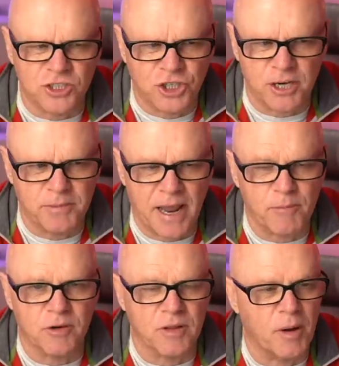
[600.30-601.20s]
a cheap
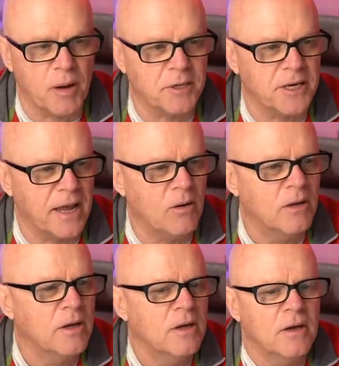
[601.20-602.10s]
camera at the moment
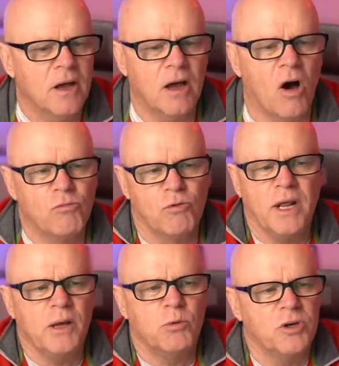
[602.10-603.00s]
now. I
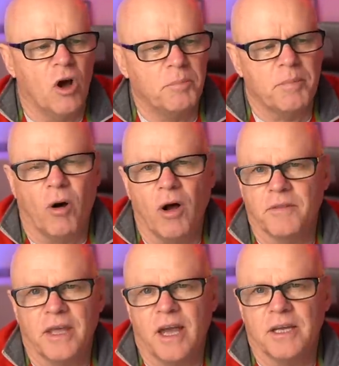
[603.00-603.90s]
really would not be
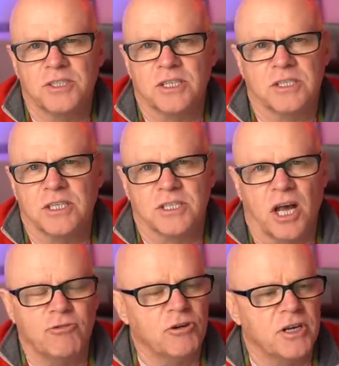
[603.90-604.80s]
buying the
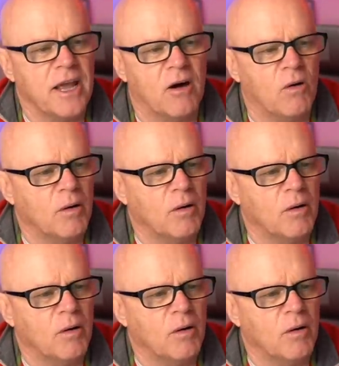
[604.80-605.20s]
A6600 now.